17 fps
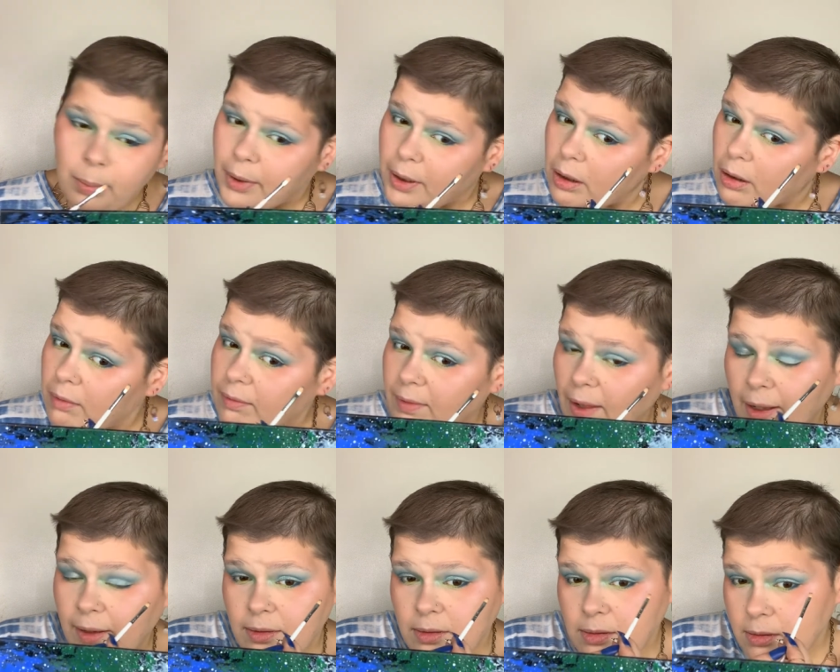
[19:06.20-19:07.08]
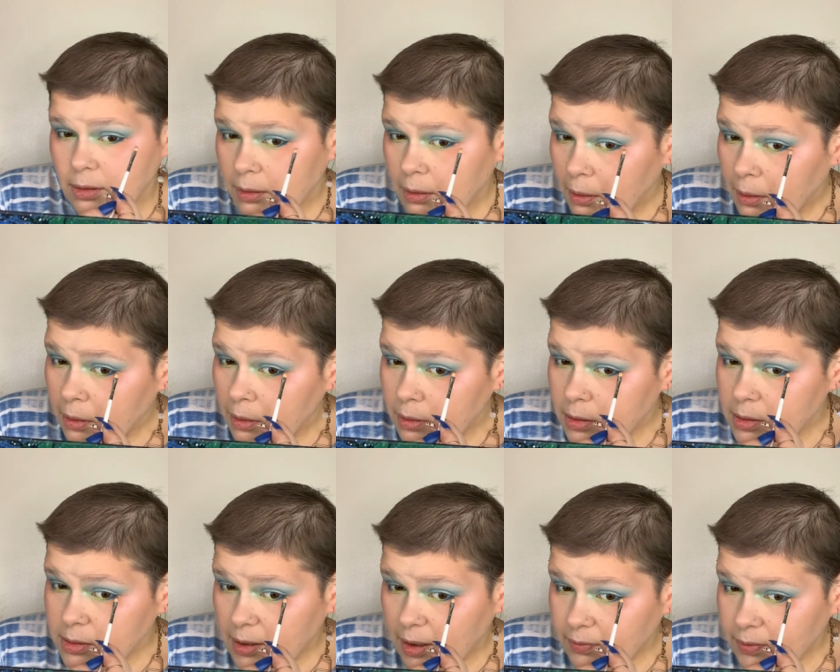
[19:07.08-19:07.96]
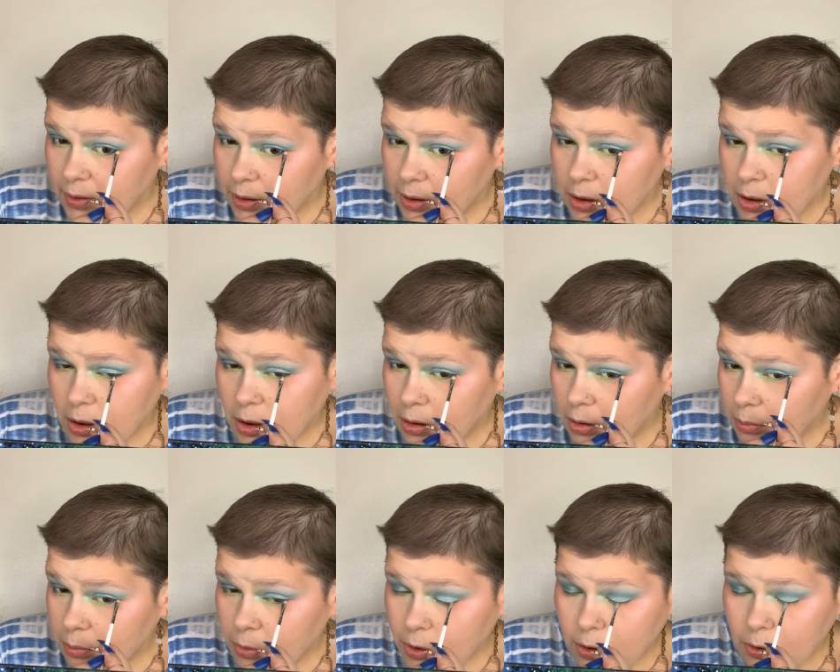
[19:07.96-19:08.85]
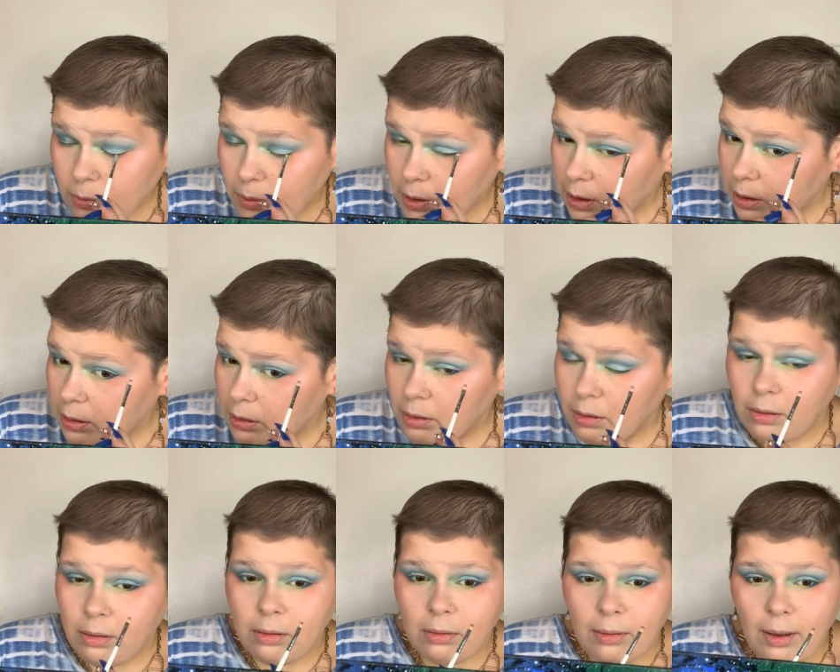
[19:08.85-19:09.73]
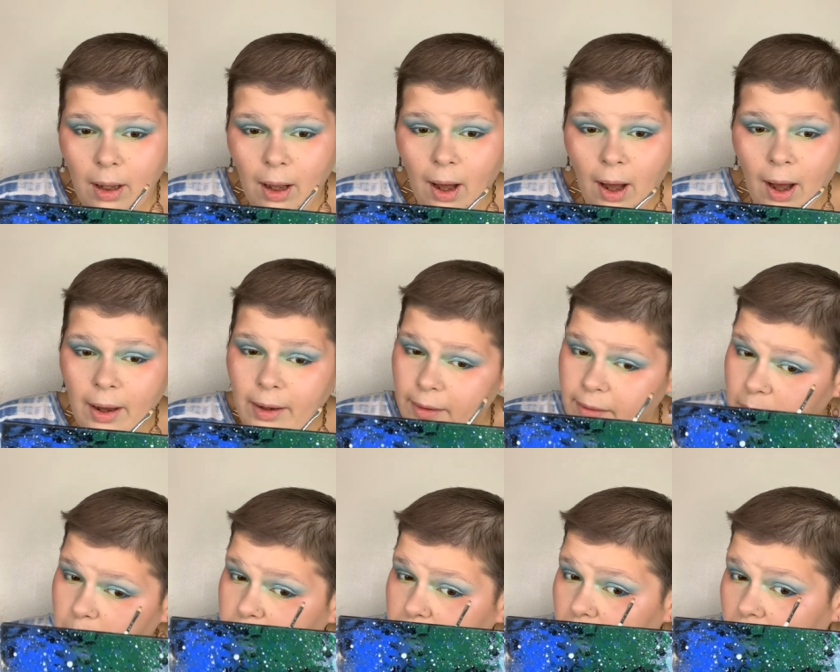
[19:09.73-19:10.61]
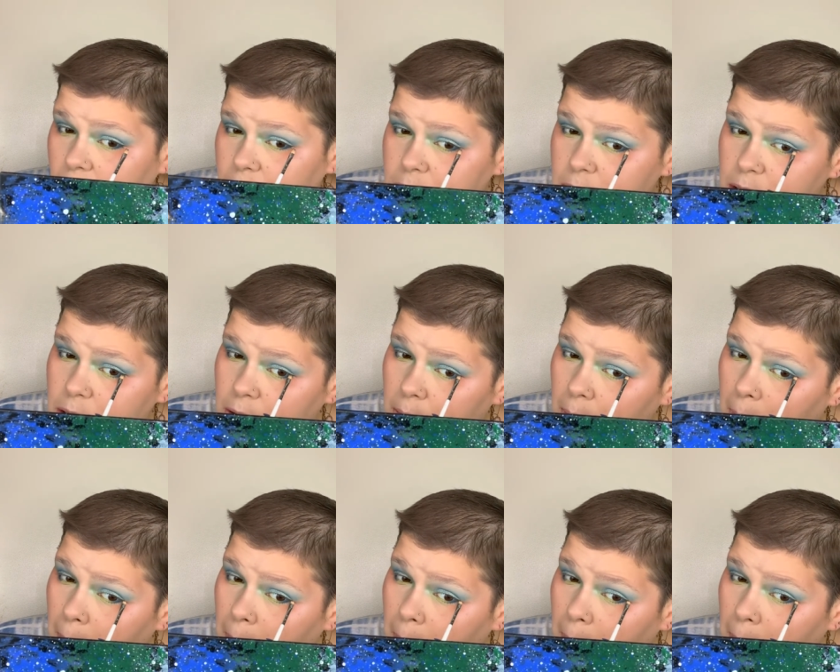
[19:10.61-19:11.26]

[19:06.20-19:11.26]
bit of that definition between the eye and the blush.